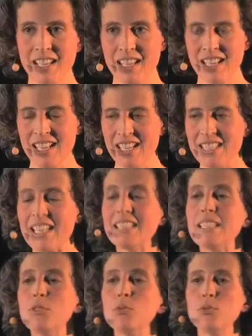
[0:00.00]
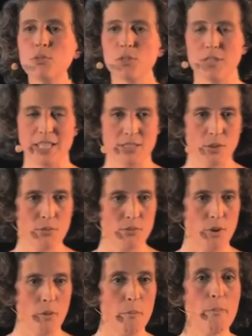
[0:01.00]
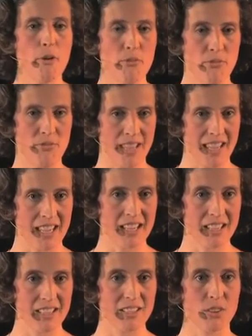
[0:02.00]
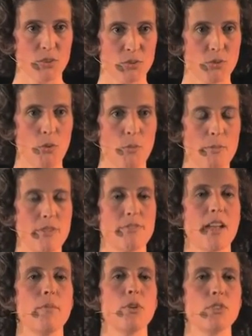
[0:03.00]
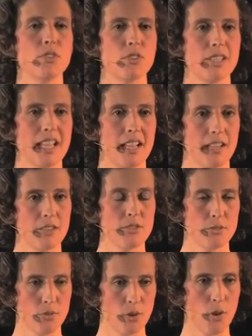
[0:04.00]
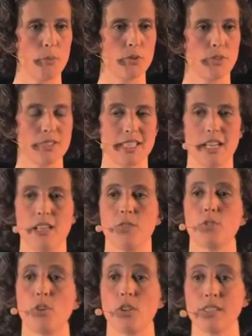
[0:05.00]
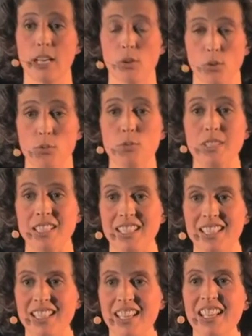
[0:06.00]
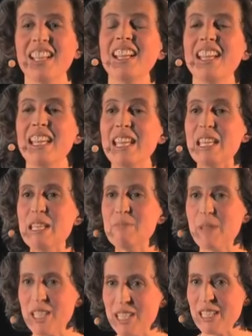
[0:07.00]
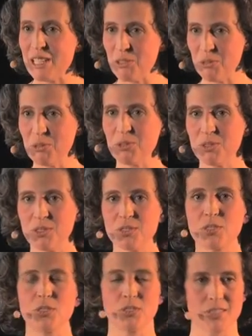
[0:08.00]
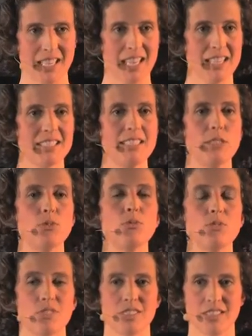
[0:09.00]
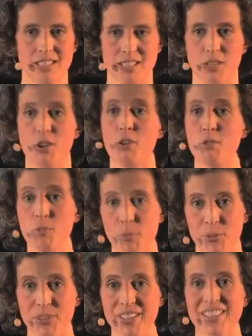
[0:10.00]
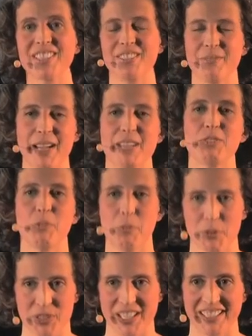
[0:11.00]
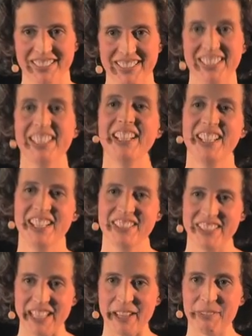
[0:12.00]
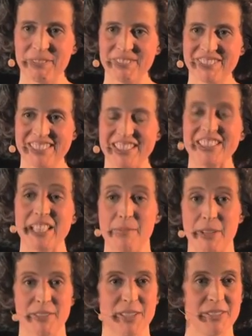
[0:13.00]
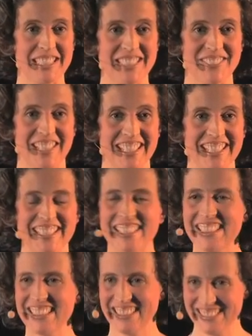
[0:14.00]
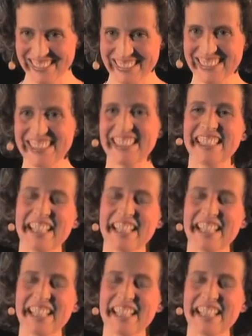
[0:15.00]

So you see, this is all what children can do when we place our vision on their potential, on their unique talents. And just imagine what it would be if all the schools of the world take hold of this project. Voila, it would be amazing, wouldn't it?